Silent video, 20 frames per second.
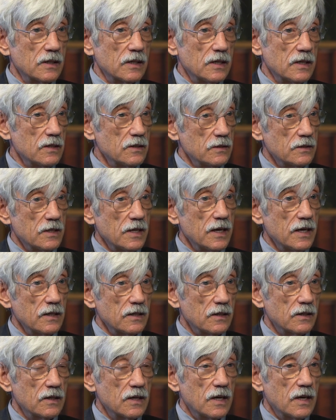his
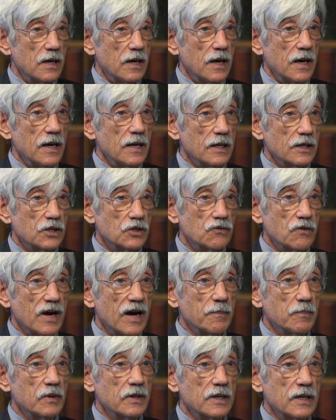data and
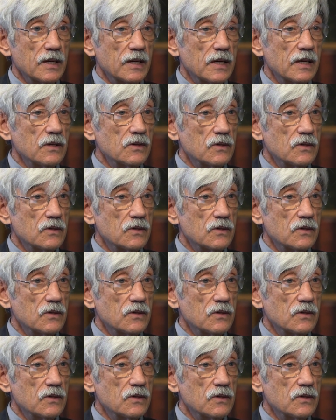extrapolating